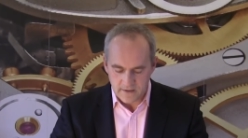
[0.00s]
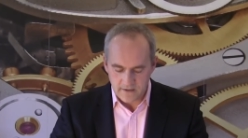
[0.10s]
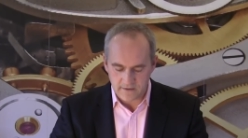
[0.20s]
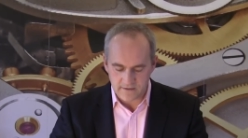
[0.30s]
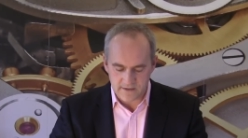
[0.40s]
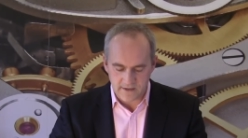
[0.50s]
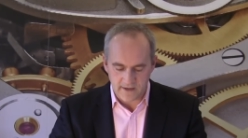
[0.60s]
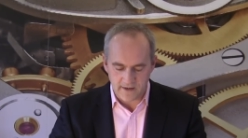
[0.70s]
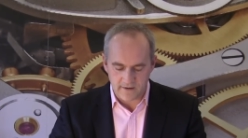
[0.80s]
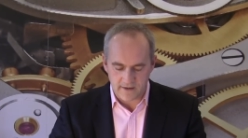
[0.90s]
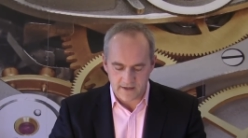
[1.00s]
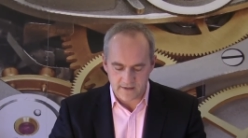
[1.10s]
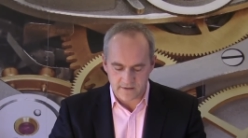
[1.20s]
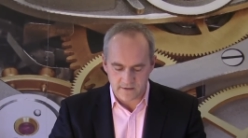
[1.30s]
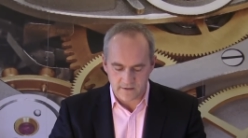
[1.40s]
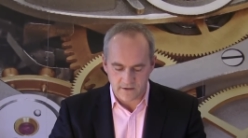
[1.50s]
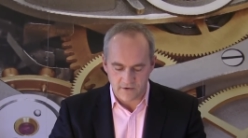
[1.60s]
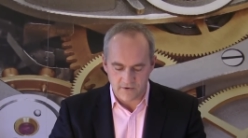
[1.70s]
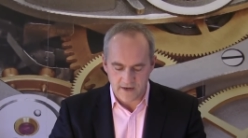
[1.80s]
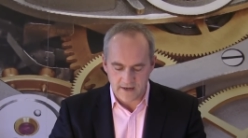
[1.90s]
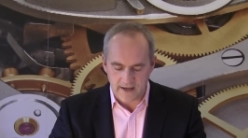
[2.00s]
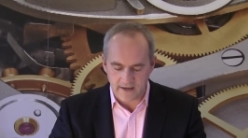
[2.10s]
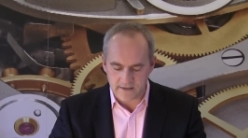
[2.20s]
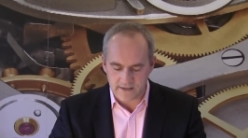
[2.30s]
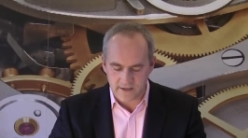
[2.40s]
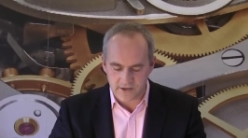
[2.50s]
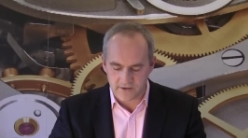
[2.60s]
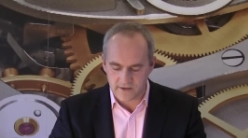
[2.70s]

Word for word: You can see here it has the green hang tag showing